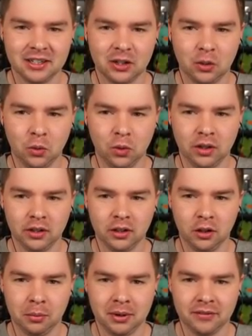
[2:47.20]
cool, a
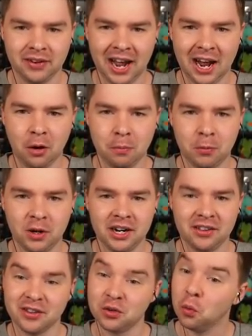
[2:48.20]
little bit of an
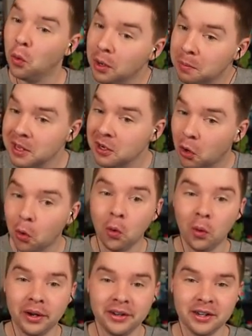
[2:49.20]
outbreak. This would be a
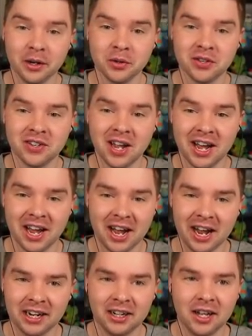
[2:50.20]
cool one to go
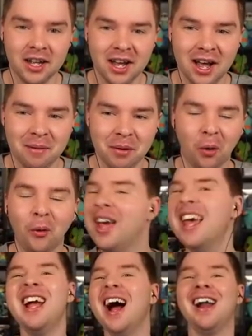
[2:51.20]
snag, but
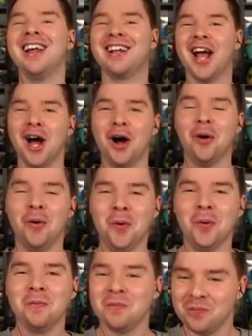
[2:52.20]
we gotta
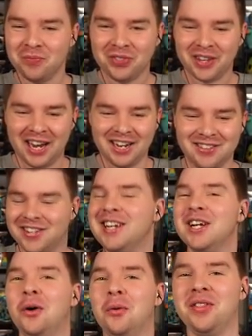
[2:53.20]
go and
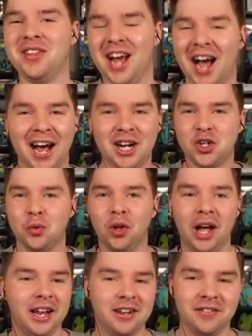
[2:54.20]
deal with the
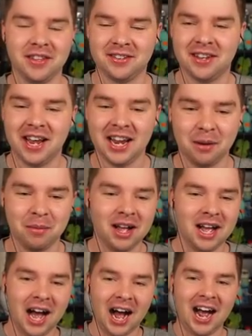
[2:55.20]
actual end of this game.
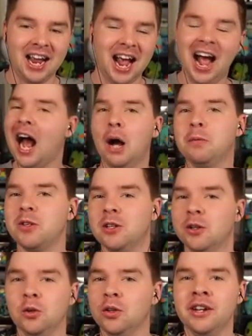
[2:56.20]
I
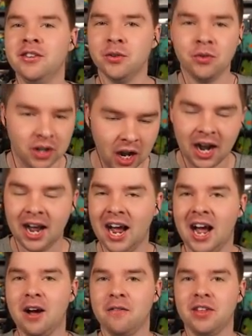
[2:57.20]
absolutely do not
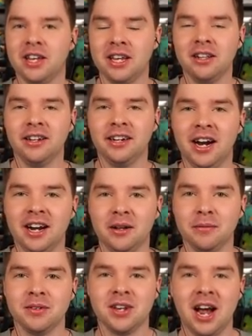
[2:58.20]
have the healing
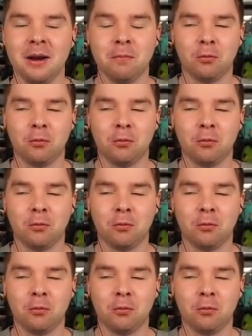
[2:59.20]
items I